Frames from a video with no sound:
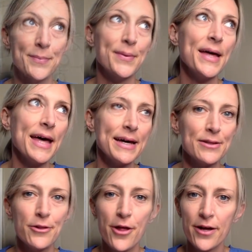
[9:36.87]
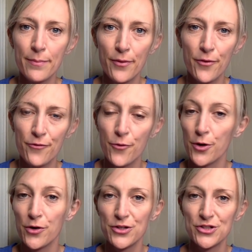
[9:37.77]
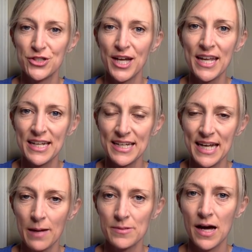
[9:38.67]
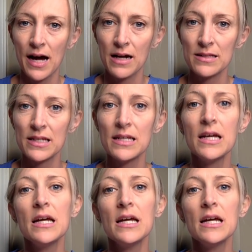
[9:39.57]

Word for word: back long before Christianity came to Ireland